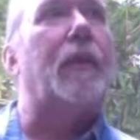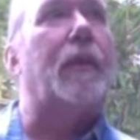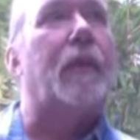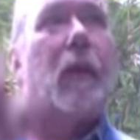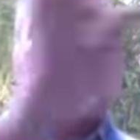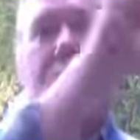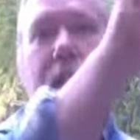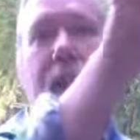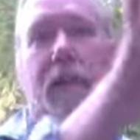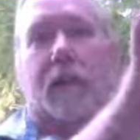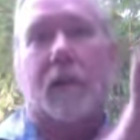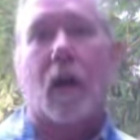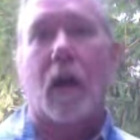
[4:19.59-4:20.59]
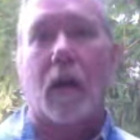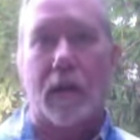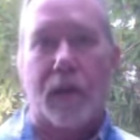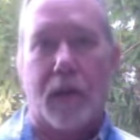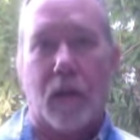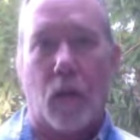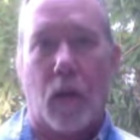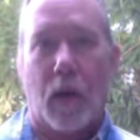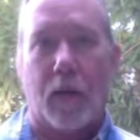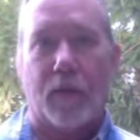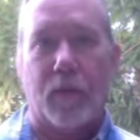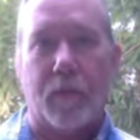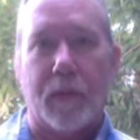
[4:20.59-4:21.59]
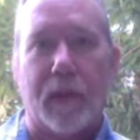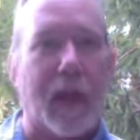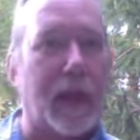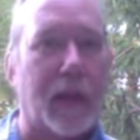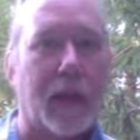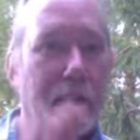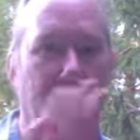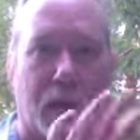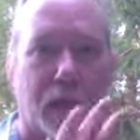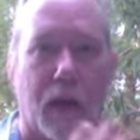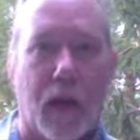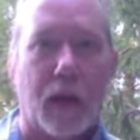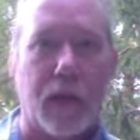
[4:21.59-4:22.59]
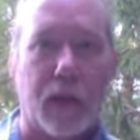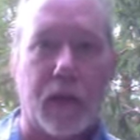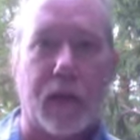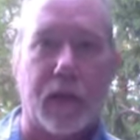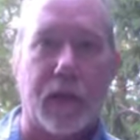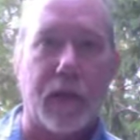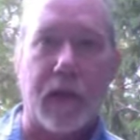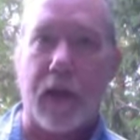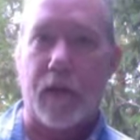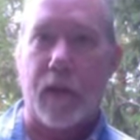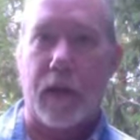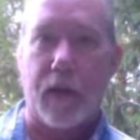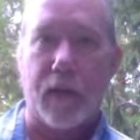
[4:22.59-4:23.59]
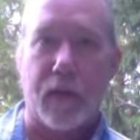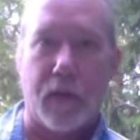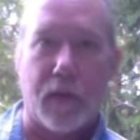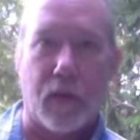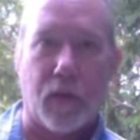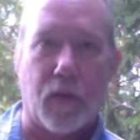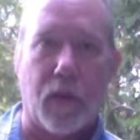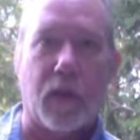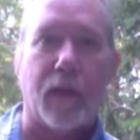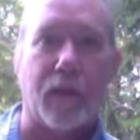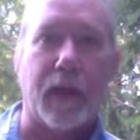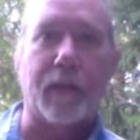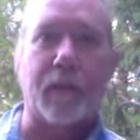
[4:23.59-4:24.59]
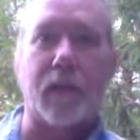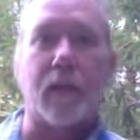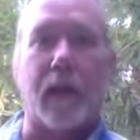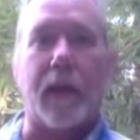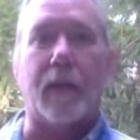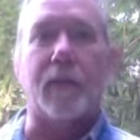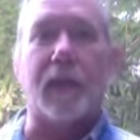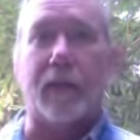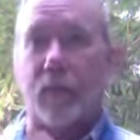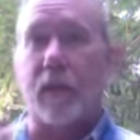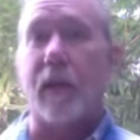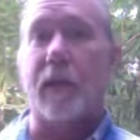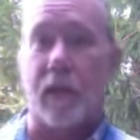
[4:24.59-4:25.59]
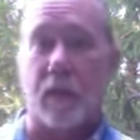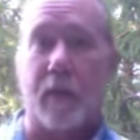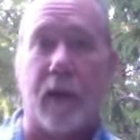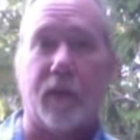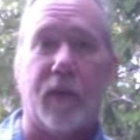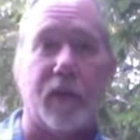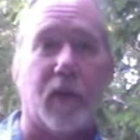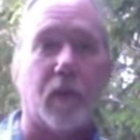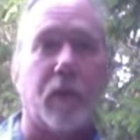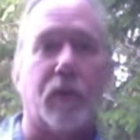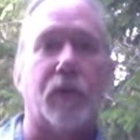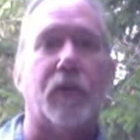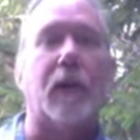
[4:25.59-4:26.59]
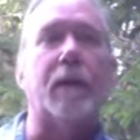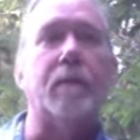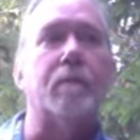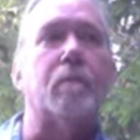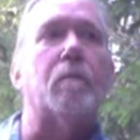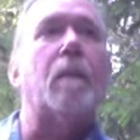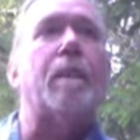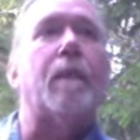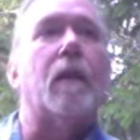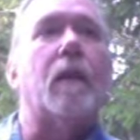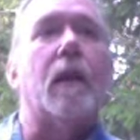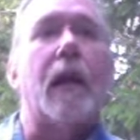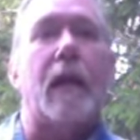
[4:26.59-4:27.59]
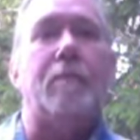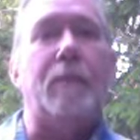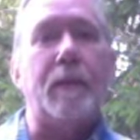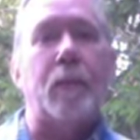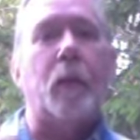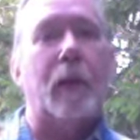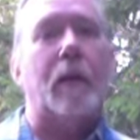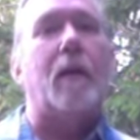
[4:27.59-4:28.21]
are all these cards on the wall from psychics, astrologers, and tea readers, and so forth, right? Seven Rays is a metaphysical bookstore. And people would